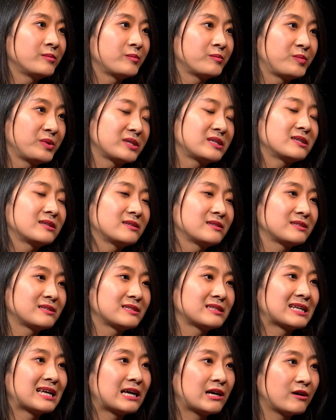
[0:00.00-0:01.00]
Because
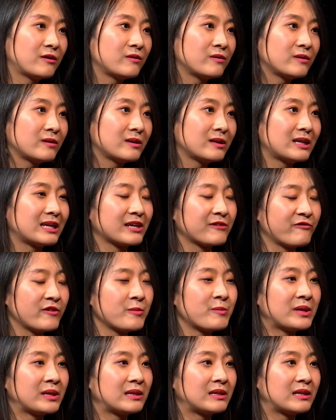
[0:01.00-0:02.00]
now, like
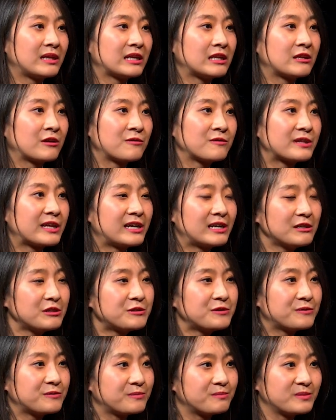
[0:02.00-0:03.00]
women, they don't dare
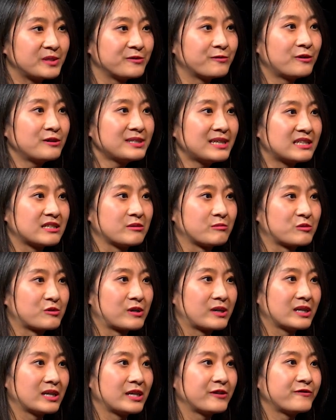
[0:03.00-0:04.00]
to divorce
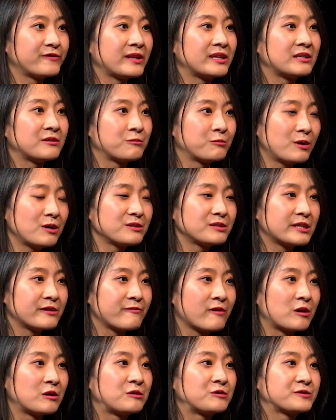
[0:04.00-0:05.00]
anymore. If they divorce, they
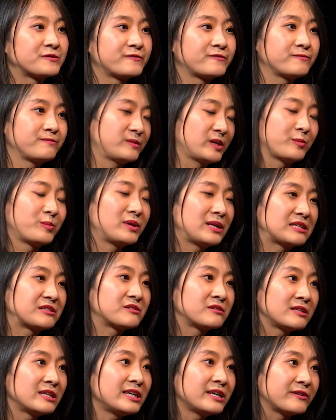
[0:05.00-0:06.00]
will lose a place
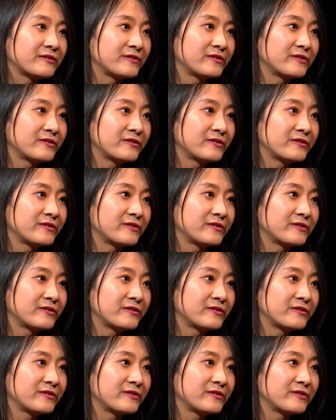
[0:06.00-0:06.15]
to live.